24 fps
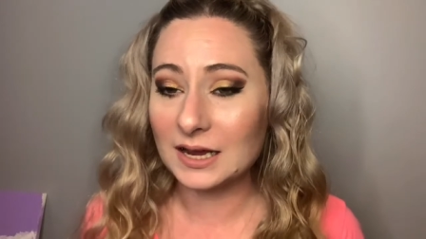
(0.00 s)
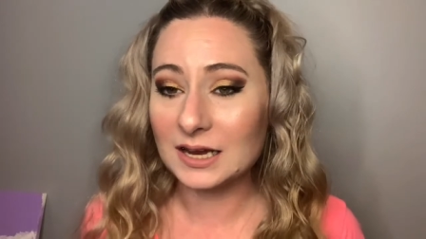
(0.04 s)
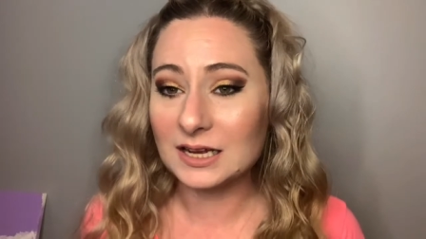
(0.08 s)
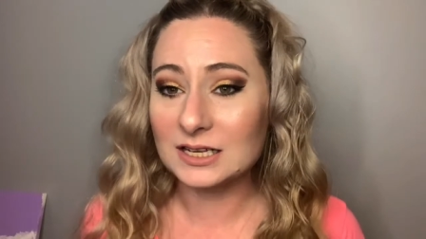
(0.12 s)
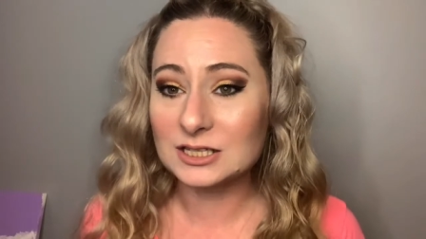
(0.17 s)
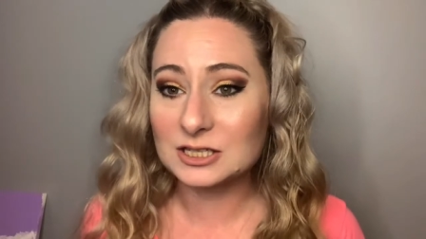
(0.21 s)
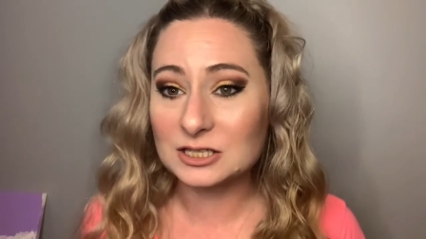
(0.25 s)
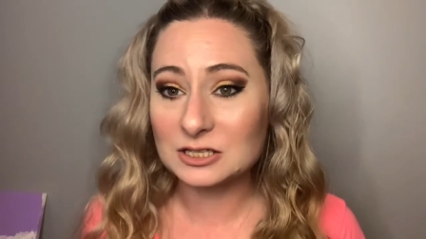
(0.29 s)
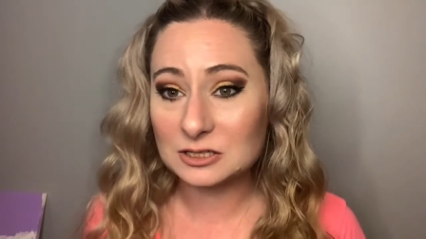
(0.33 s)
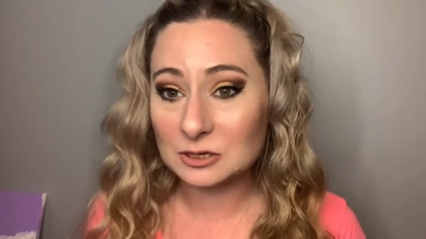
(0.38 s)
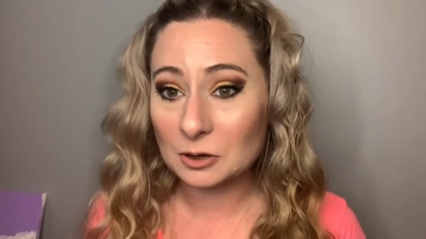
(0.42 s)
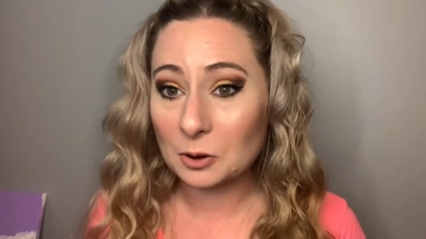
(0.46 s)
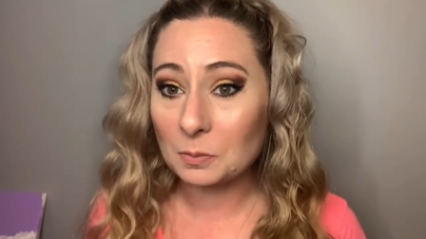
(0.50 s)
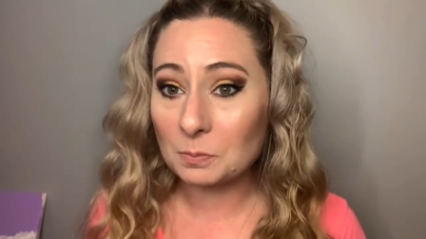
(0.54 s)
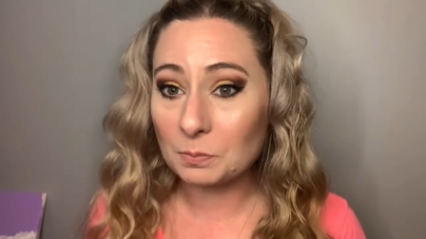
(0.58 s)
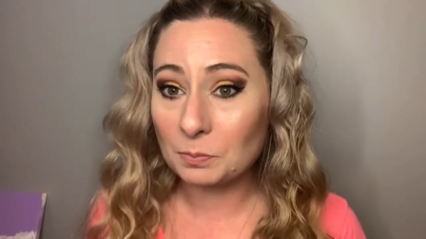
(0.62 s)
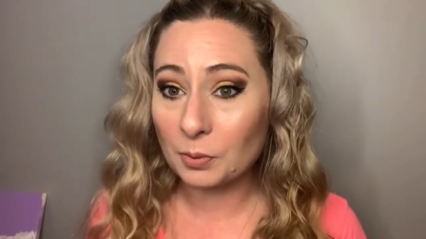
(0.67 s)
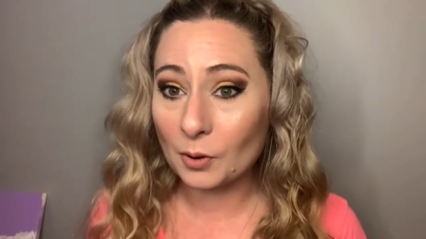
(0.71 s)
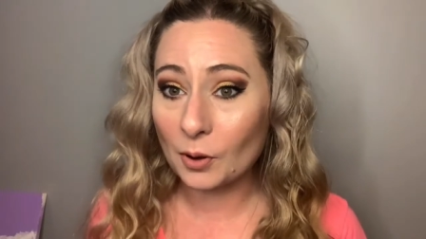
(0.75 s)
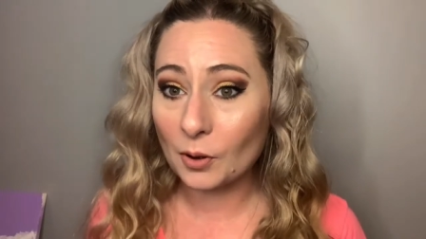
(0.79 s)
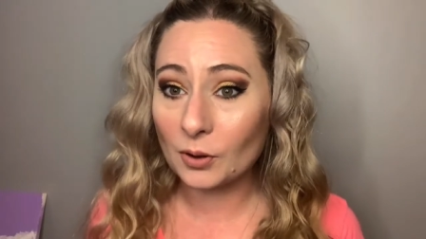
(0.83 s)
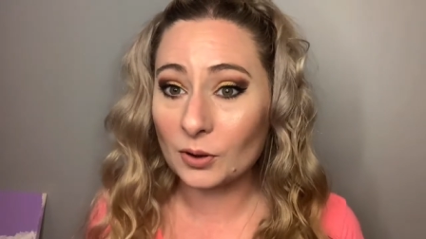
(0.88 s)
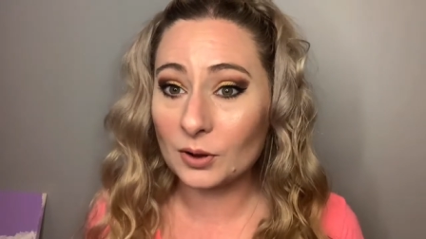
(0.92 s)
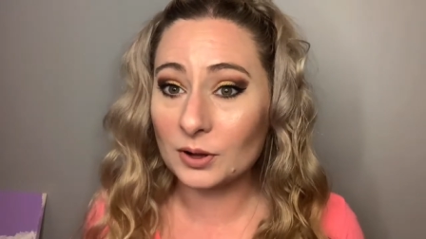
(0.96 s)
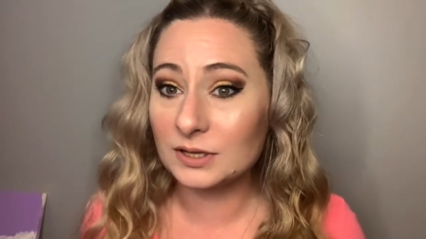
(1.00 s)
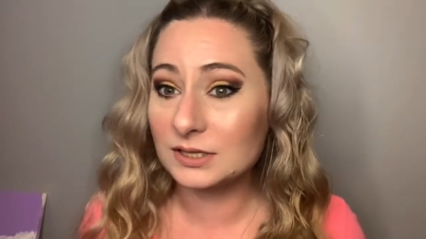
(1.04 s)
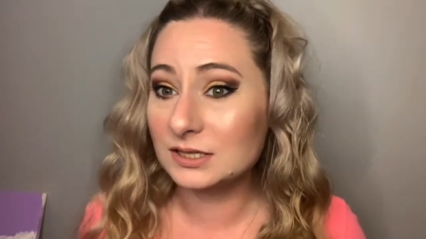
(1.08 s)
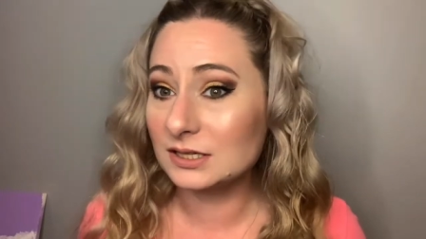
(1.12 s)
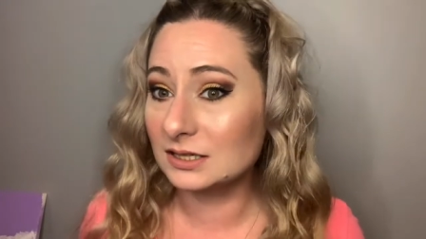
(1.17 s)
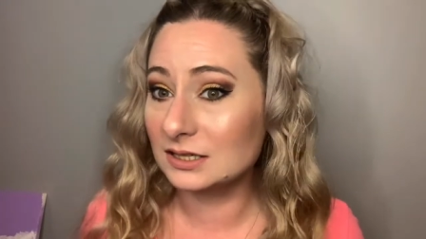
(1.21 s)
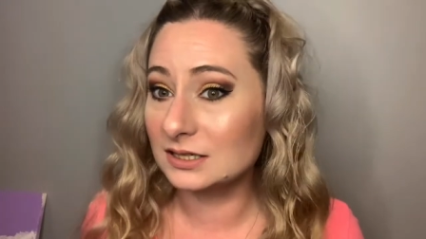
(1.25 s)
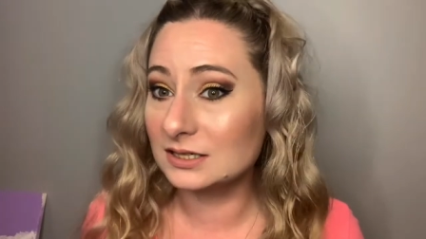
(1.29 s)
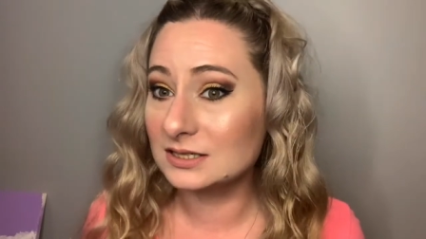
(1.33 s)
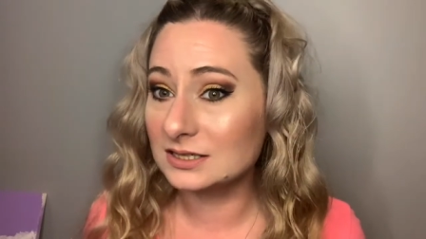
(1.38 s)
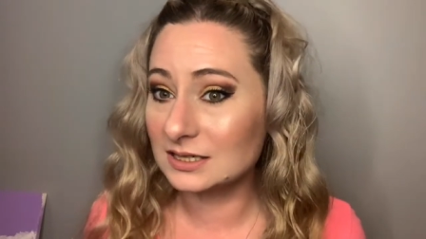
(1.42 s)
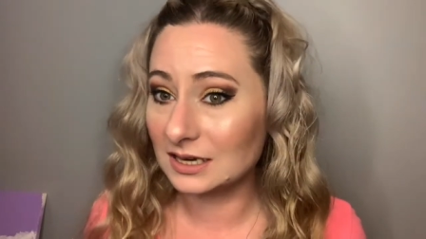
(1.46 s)
it's so bold and
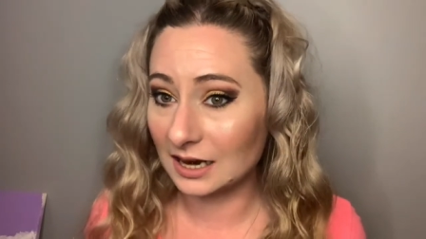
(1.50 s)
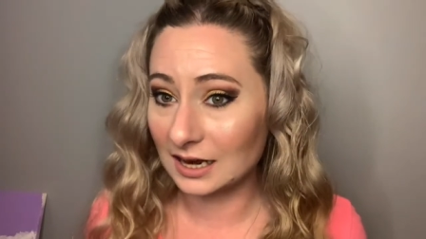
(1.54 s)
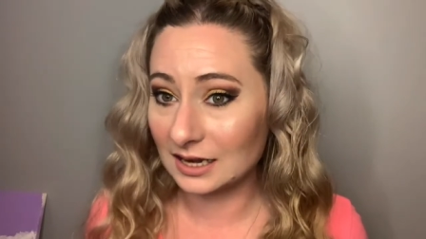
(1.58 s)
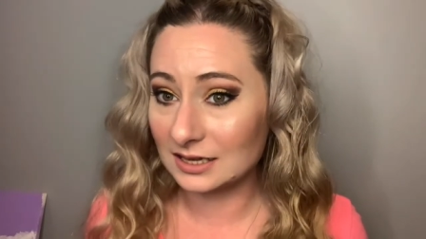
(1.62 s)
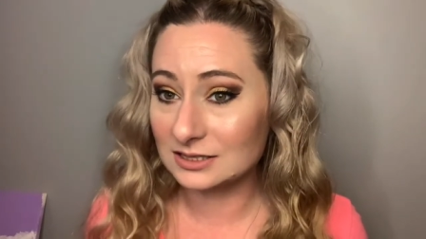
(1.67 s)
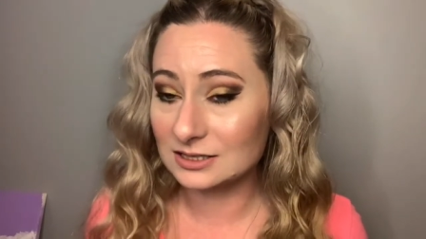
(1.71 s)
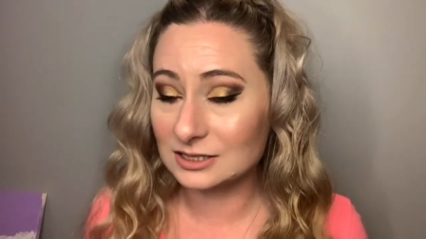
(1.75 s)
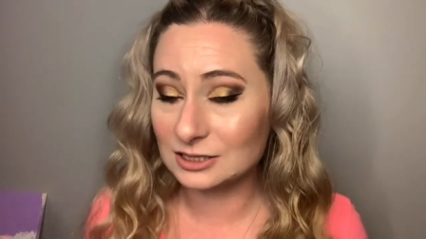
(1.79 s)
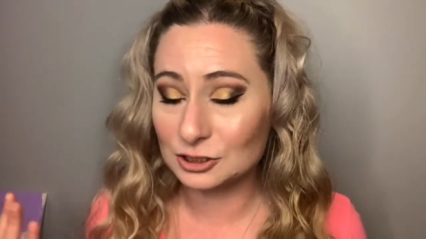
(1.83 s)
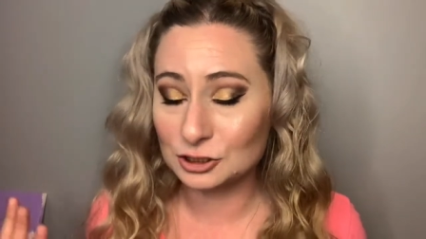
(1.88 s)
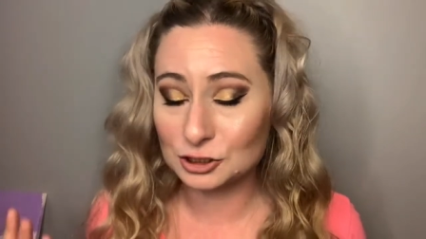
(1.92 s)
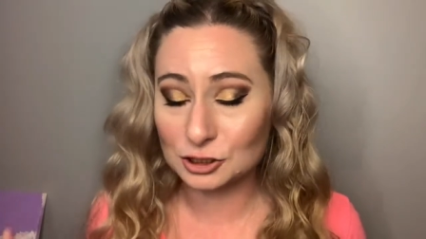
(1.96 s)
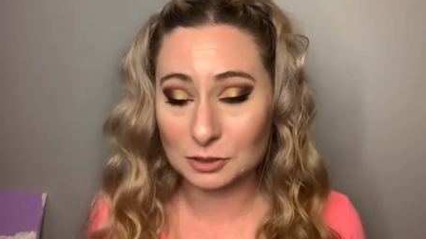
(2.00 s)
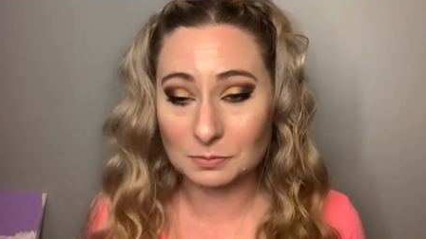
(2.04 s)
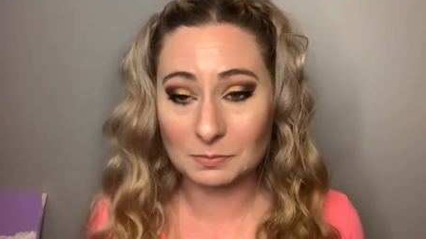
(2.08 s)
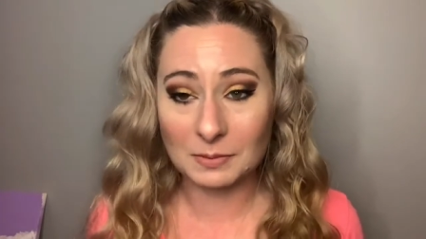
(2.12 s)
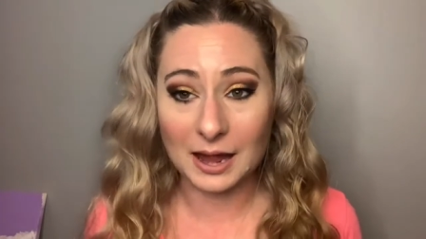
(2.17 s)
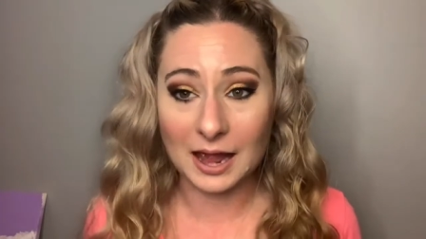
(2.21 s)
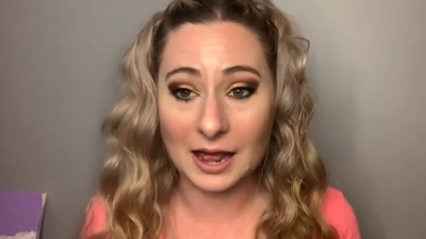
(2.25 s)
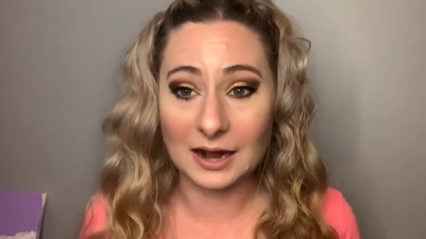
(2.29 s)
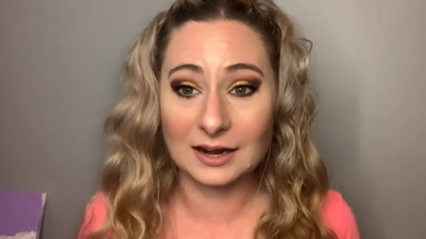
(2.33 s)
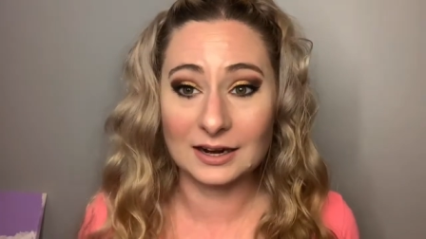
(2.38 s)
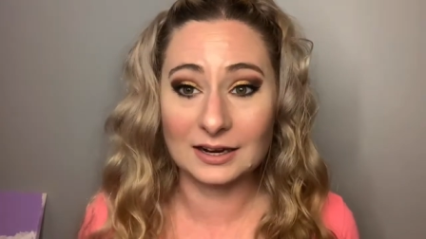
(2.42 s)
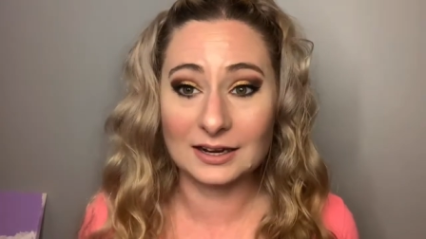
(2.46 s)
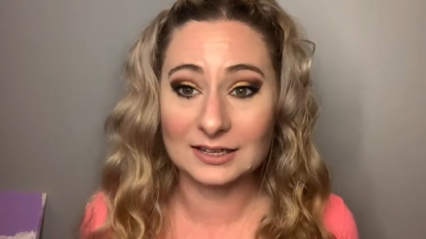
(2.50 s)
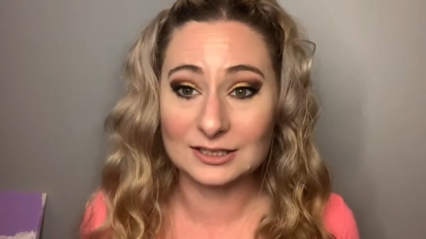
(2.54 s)
intense and dramatic.